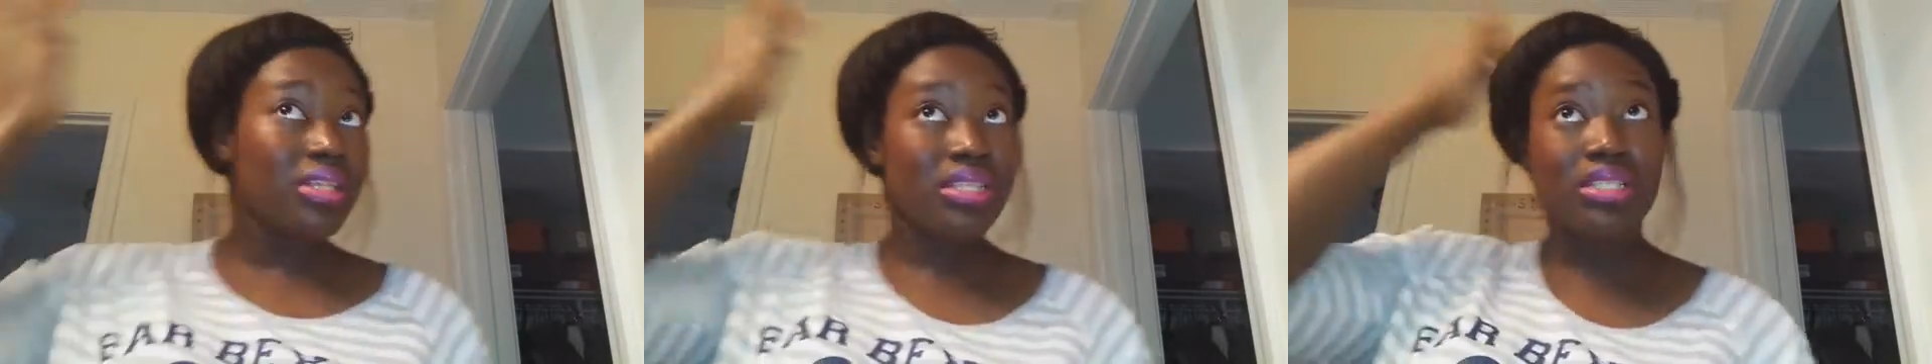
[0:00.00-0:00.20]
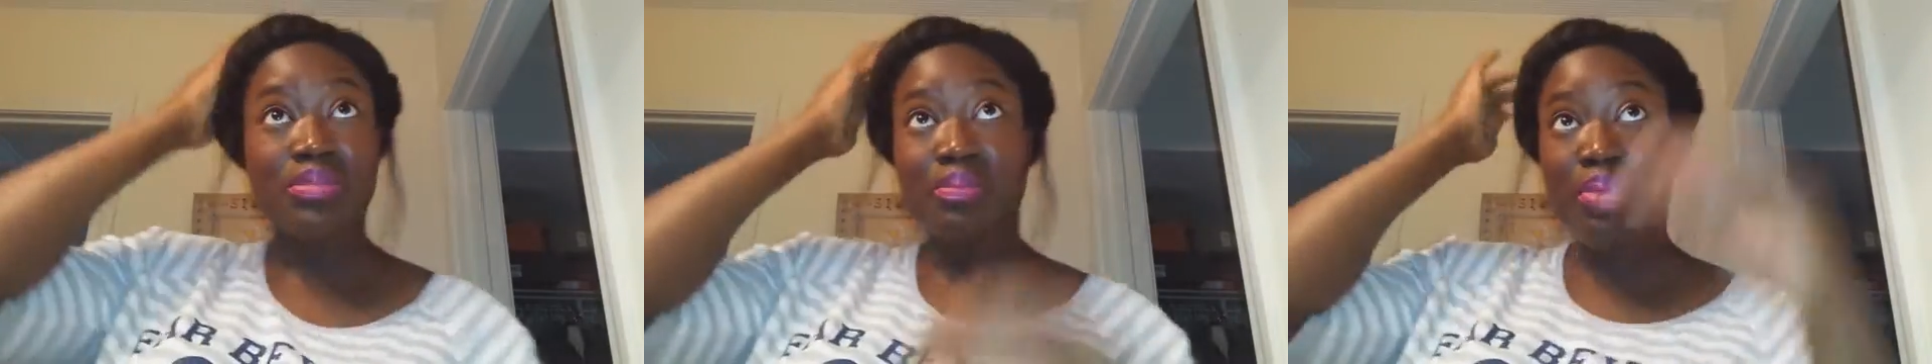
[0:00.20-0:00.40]

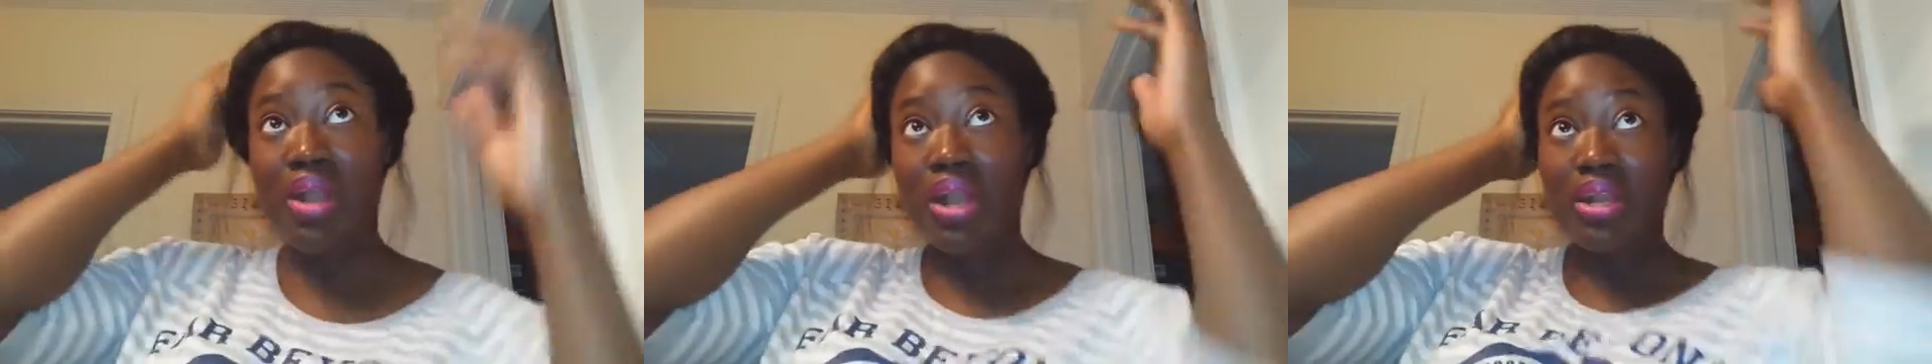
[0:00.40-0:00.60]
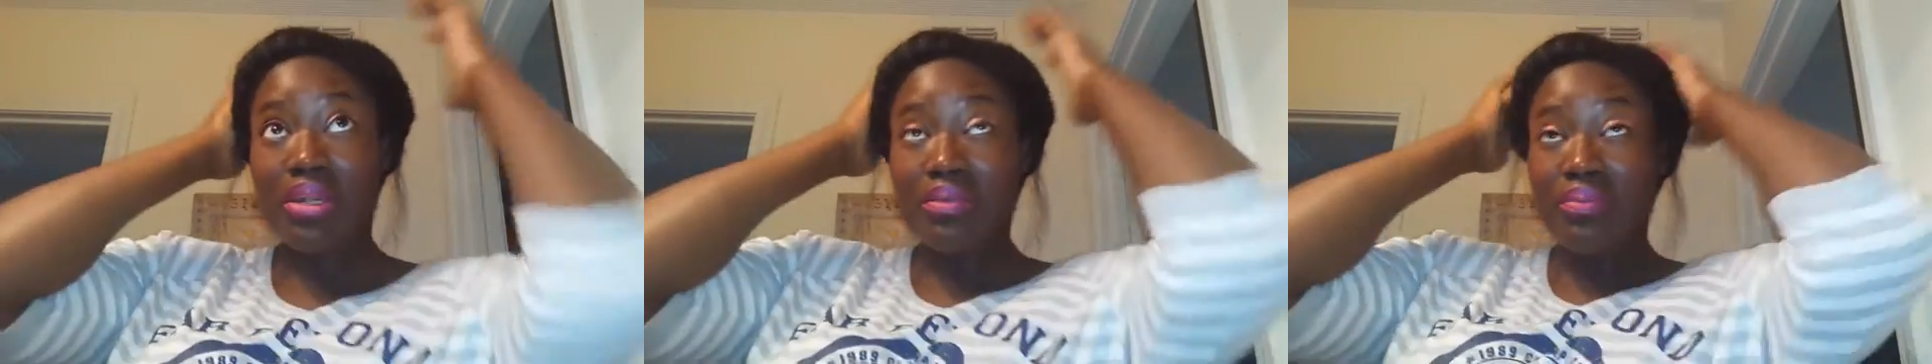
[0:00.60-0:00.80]
This
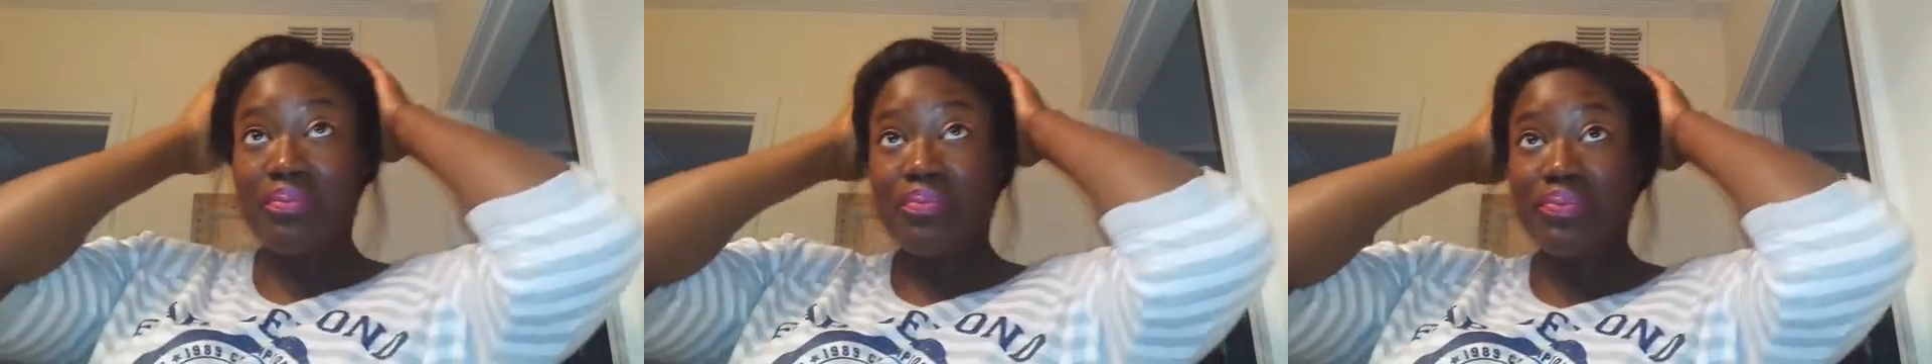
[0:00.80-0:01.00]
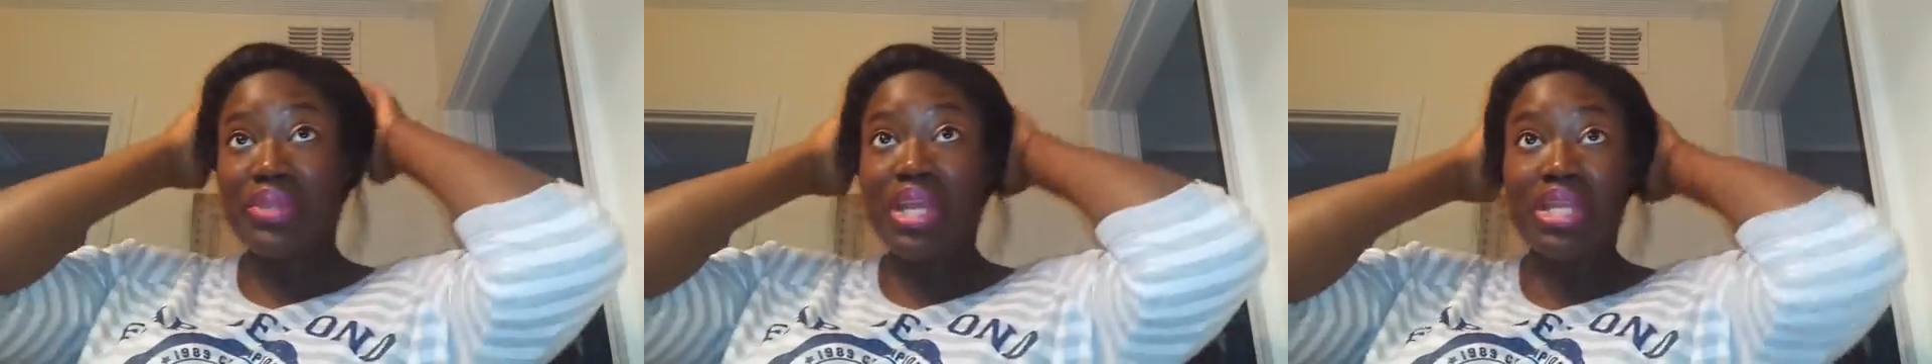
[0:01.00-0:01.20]
part,
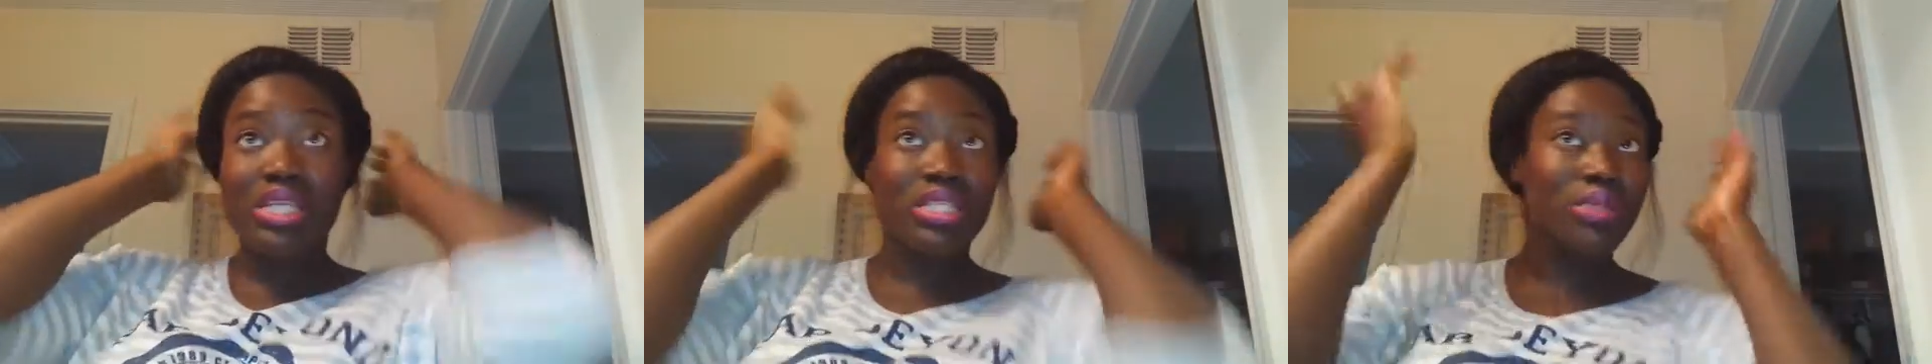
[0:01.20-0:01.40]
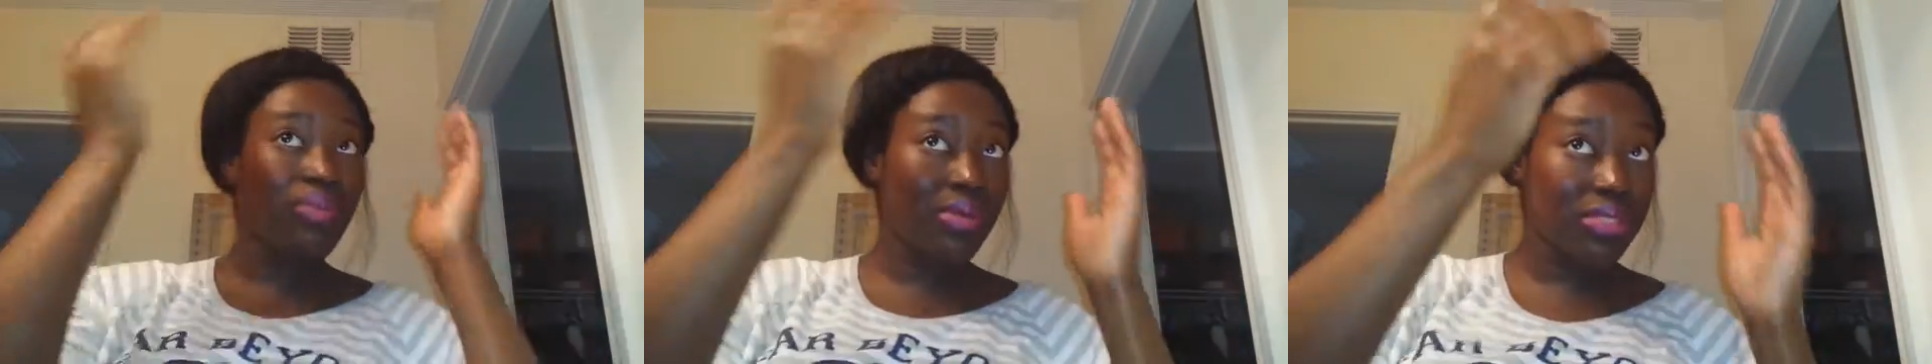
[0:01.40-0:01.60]
it
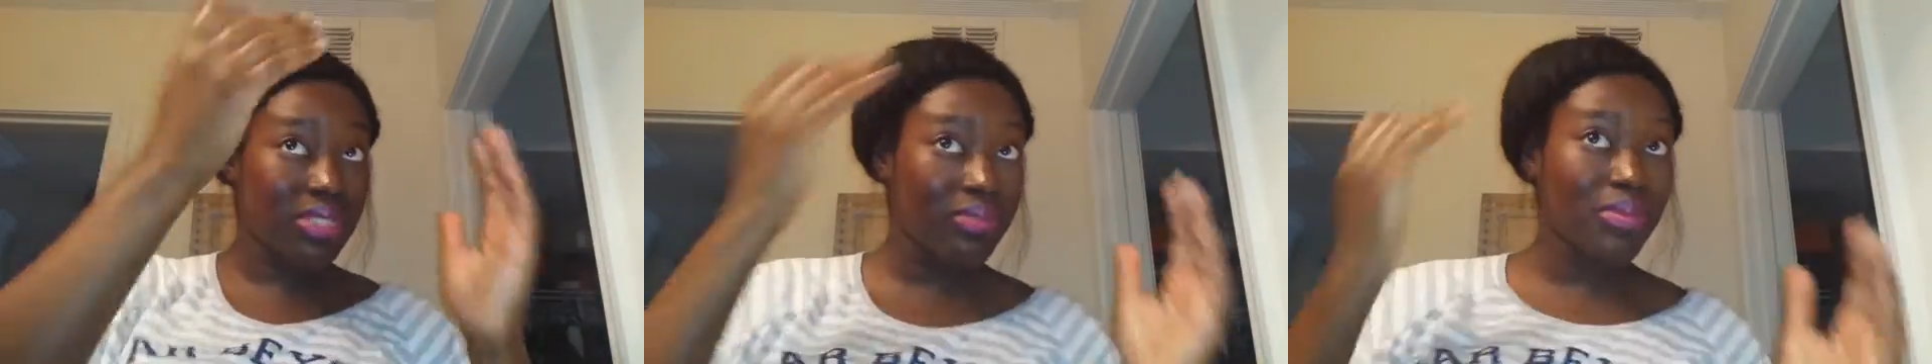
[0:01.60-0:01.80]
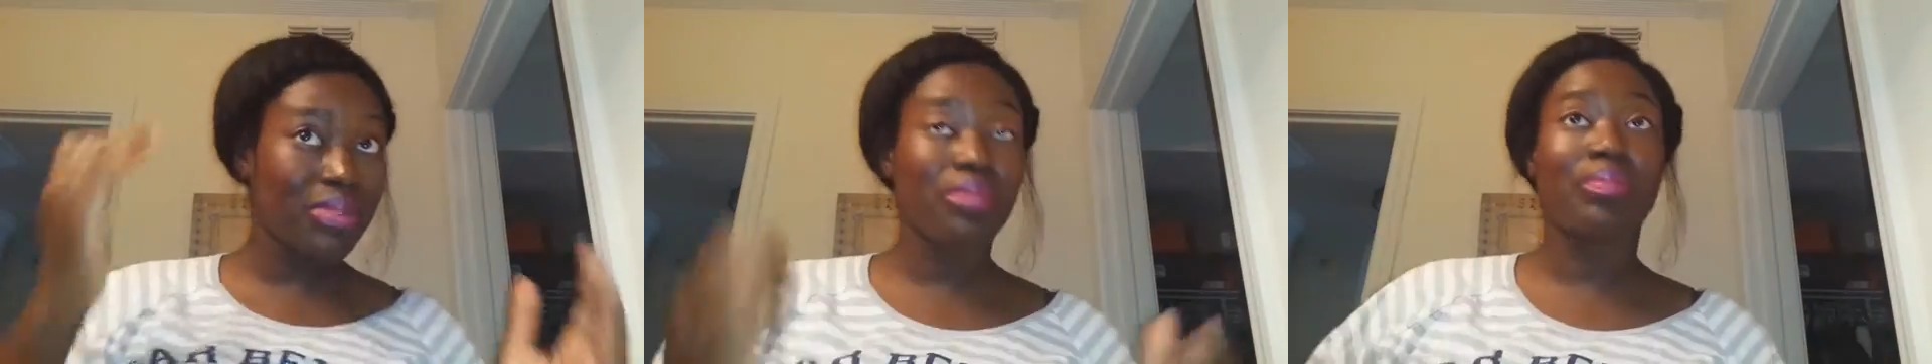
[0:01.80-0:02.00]
is
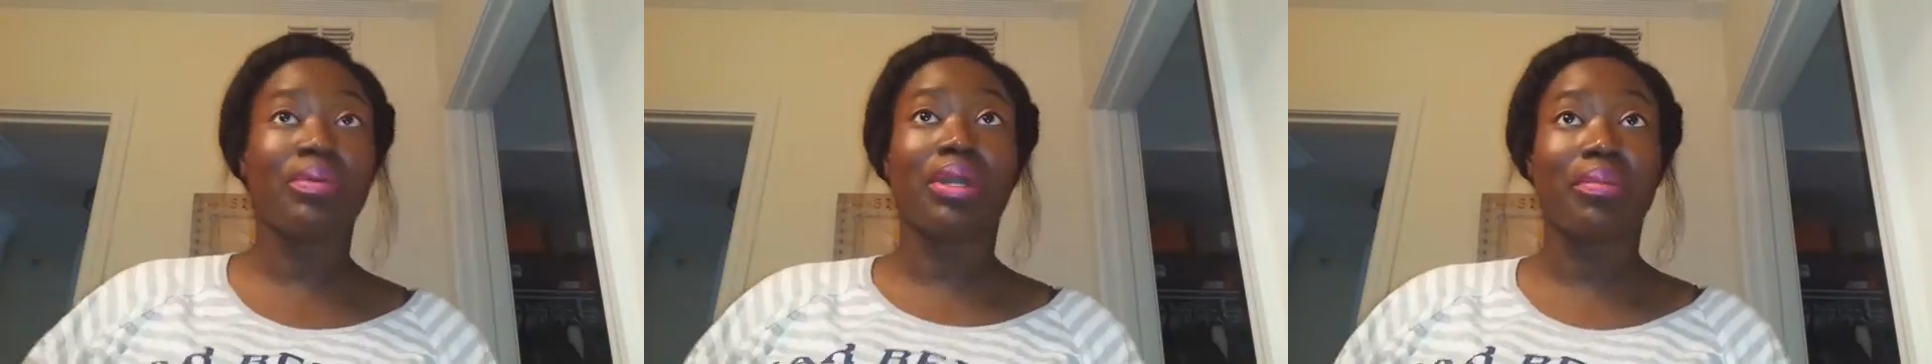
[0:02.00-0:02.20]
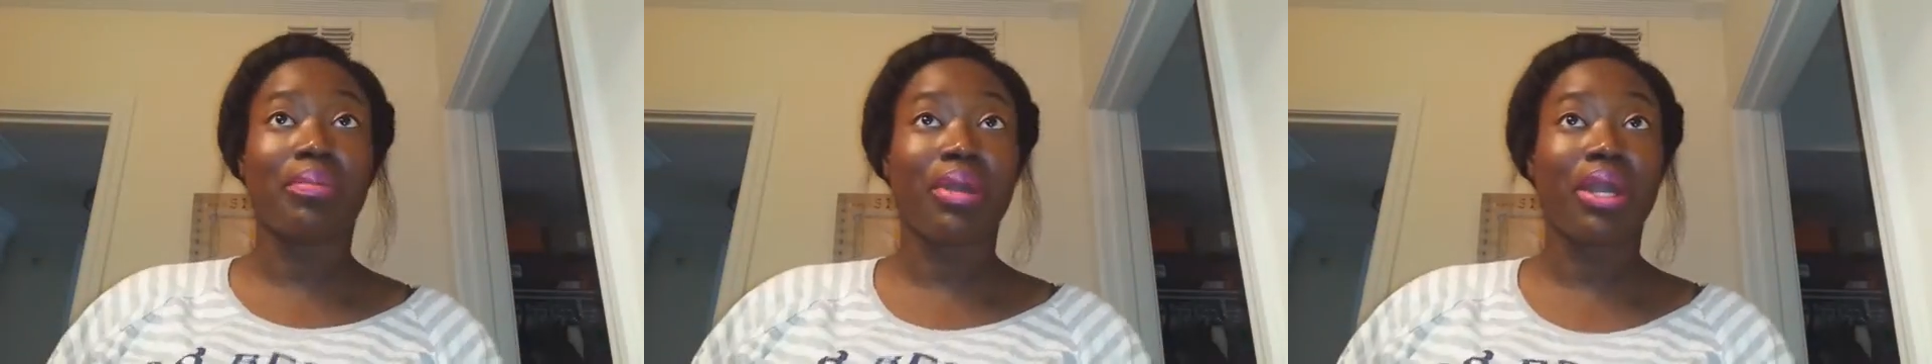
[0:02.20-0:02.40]
supposed to be the
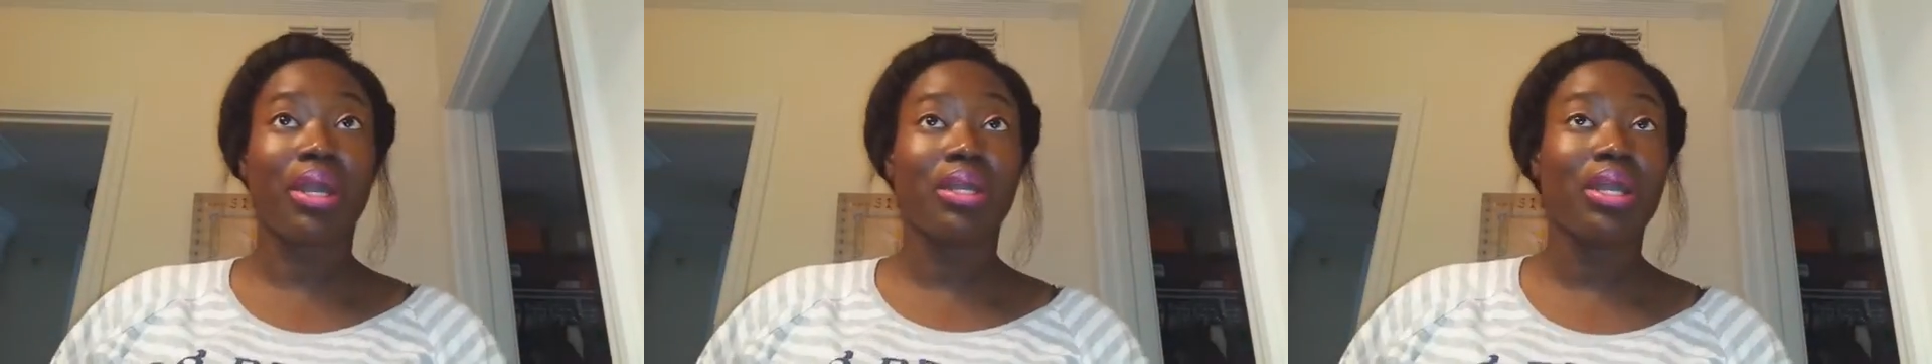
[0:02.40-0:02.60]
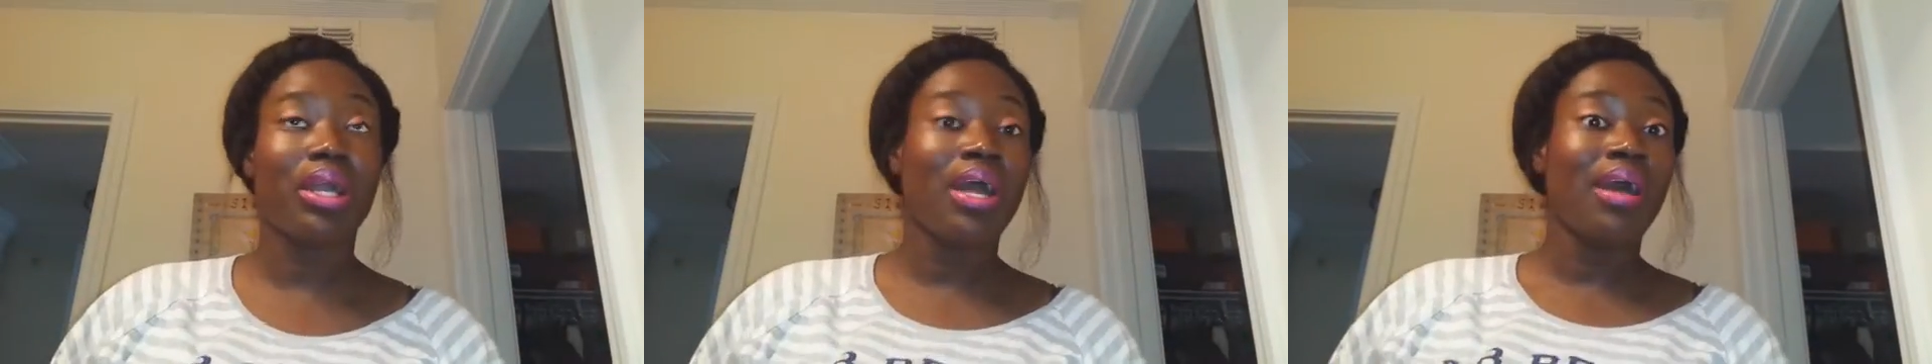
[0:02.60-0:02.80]
bigger
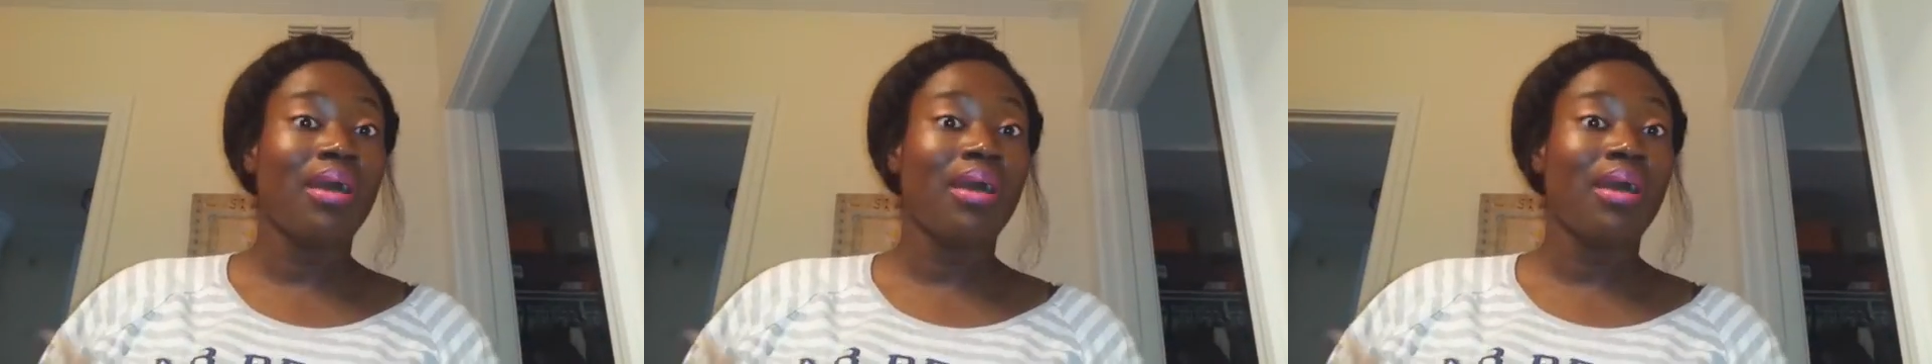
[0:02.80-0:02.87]
part,